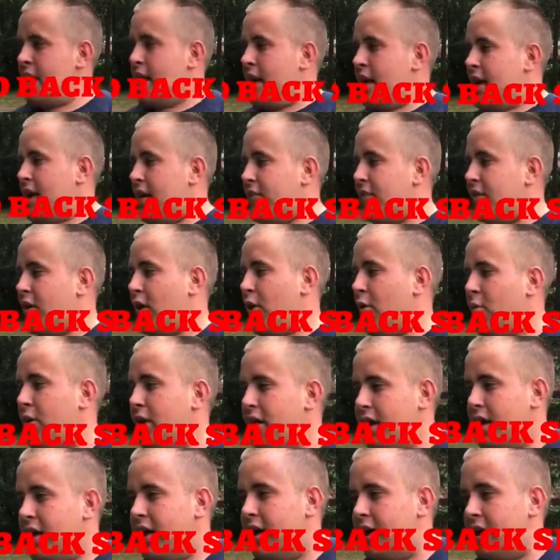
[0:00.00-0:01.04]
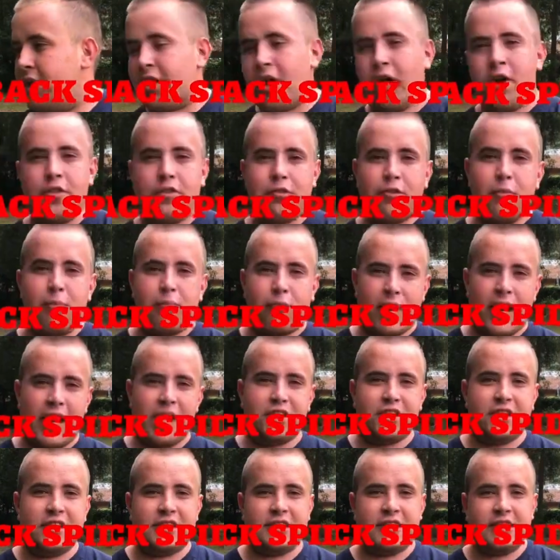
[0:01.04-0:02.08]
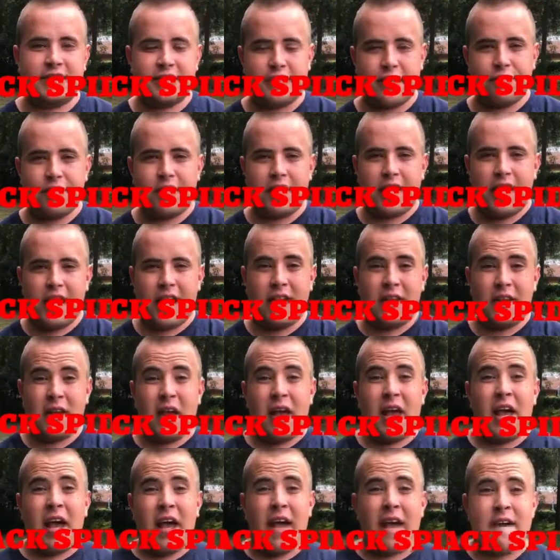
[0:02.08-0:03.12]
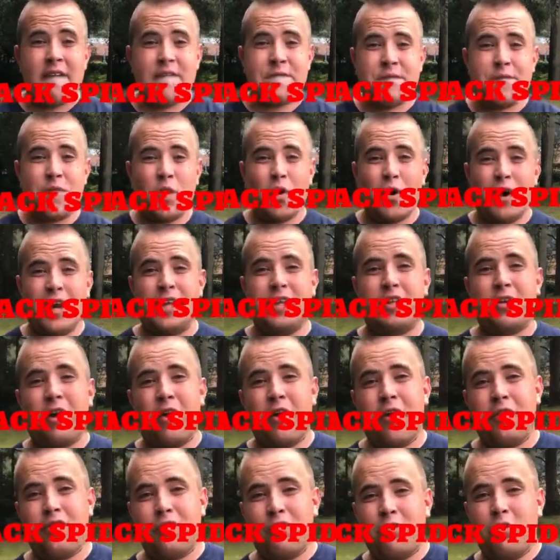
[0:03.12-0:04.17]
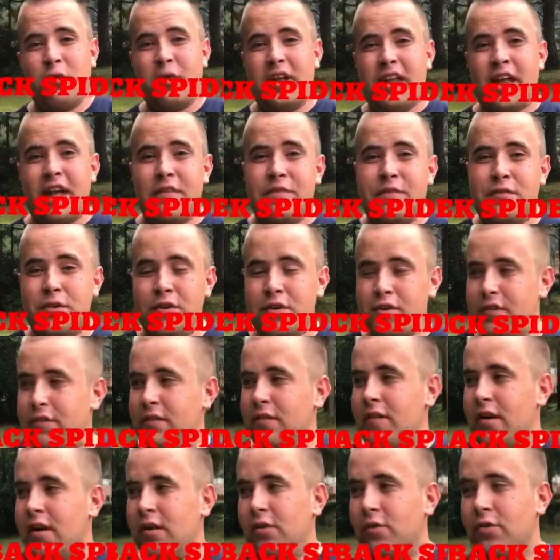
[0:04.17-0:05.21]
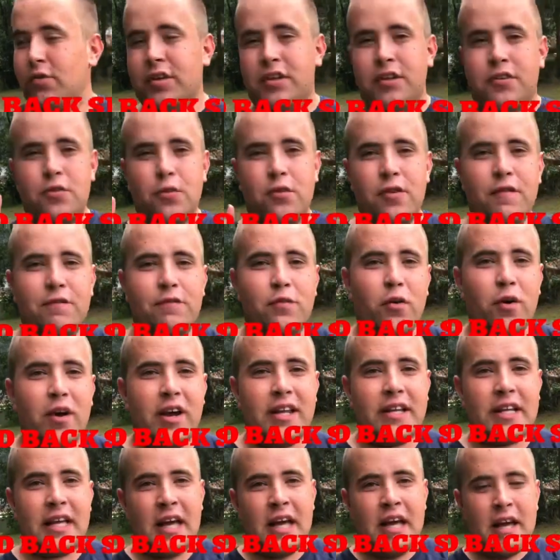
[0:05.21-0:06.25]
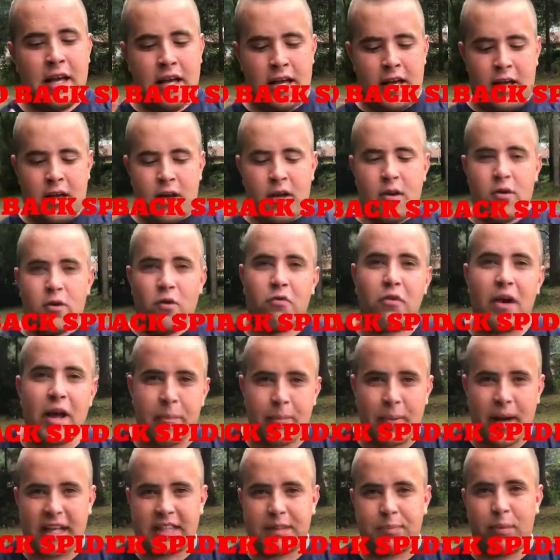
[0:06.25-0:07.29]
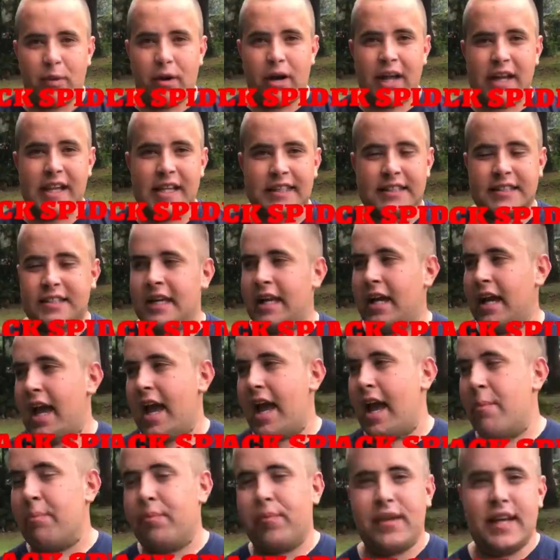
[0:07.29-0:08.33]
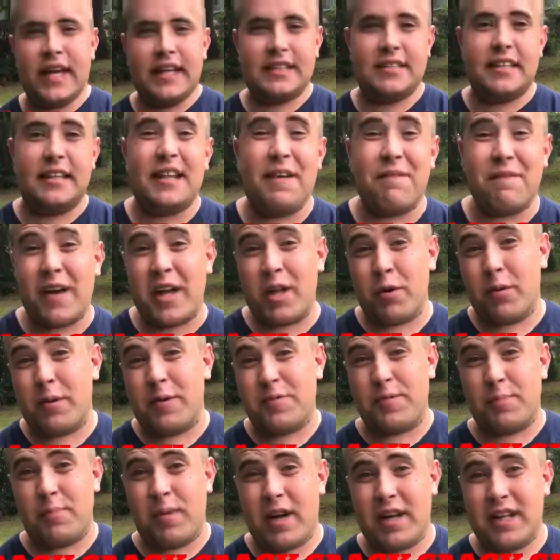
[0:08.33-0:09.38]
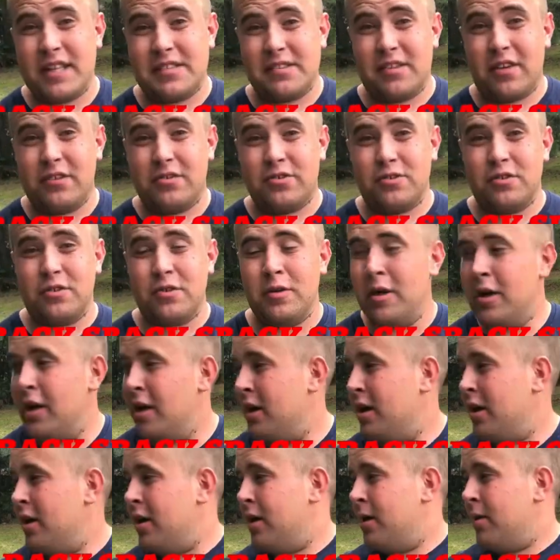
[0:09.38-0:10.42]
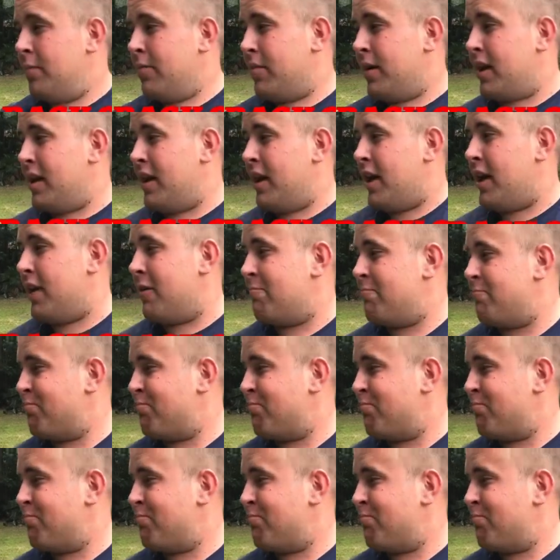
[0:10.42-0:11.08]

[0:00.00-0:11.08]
if you don't want to go through branches and stuff like that, avoid going through it if you look to avoid redback spiders and plus the funnel web spiders though too. But yeah,